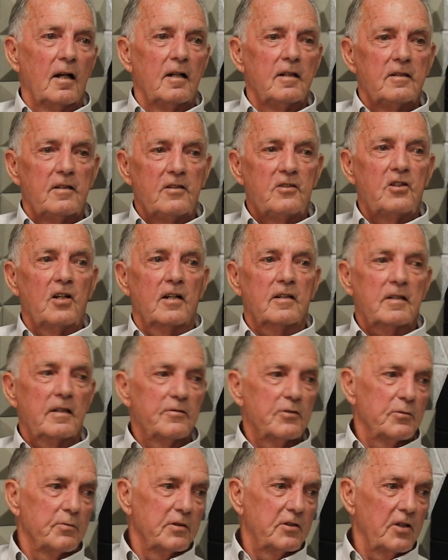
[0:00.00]

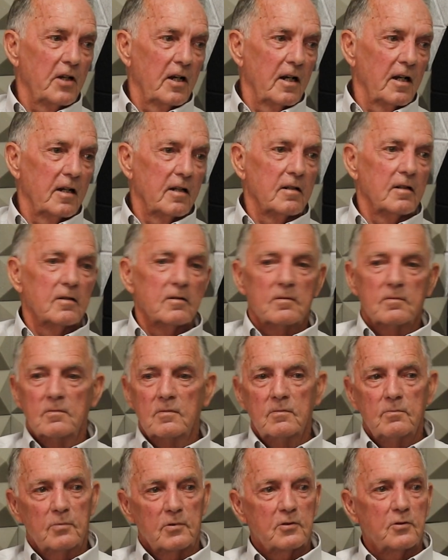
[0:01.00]
detectives retire,
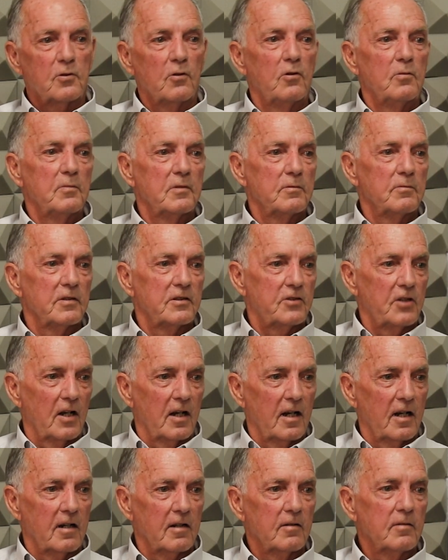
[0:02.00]
patrolmen
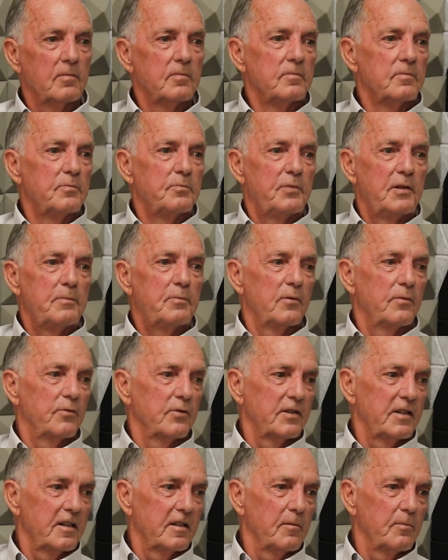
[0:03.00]
retire, people forget